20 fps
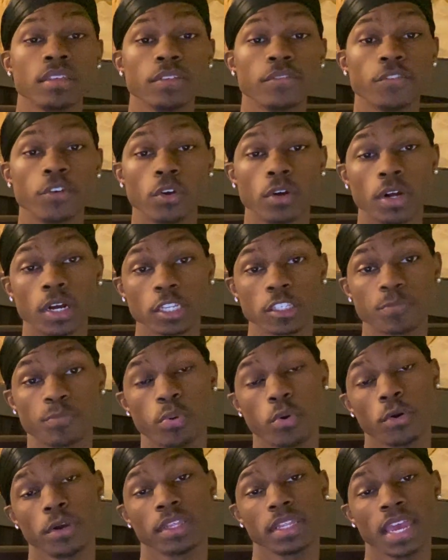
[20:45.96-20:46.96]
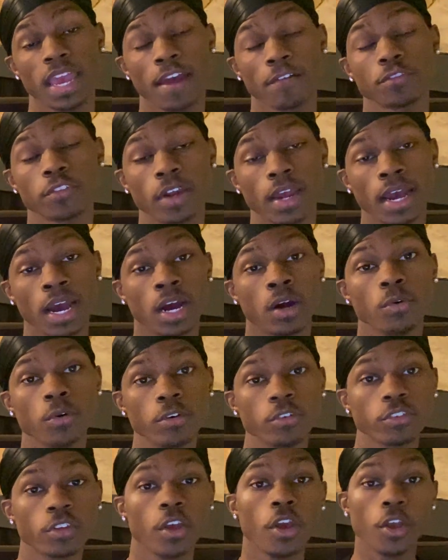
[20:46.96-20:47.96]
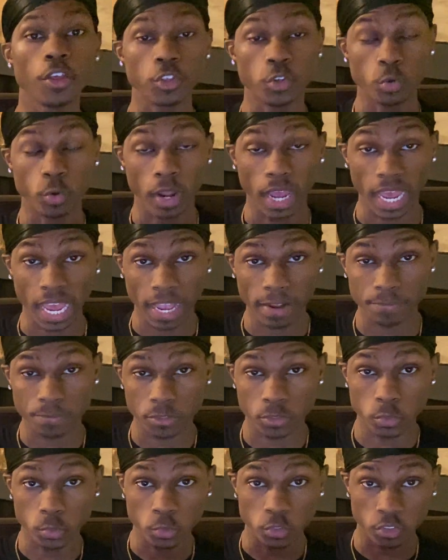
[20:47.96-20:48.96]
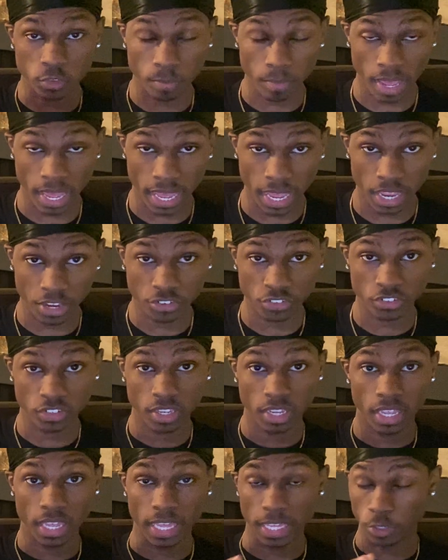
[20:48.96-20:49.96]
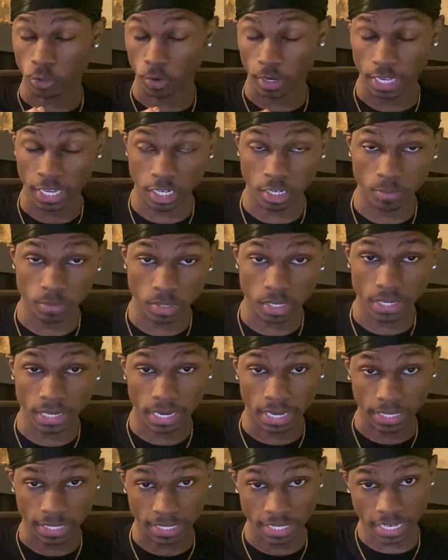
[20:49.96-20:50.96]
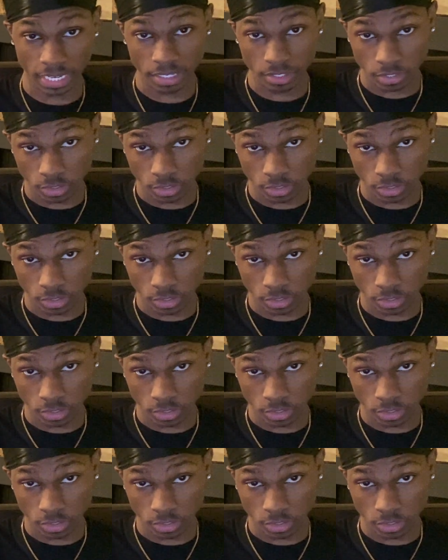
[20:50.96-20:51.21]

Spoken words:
for Hunt's Point After Hours, you have to smash your enemy against